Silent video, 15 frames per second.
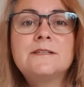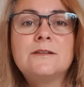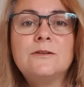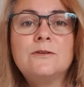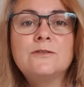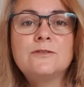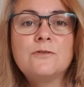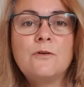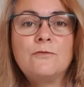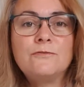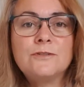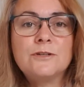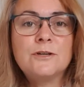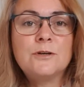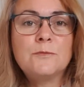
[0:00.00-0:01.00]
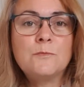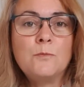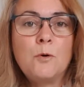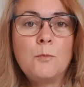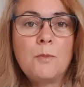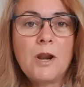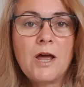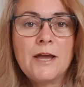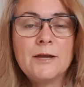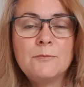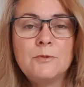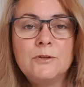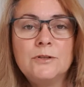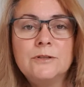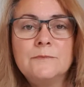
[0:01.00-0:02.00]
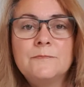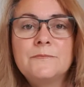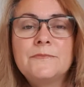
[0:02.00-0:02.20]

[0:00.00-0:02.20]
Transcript: a lot softer, more pliable,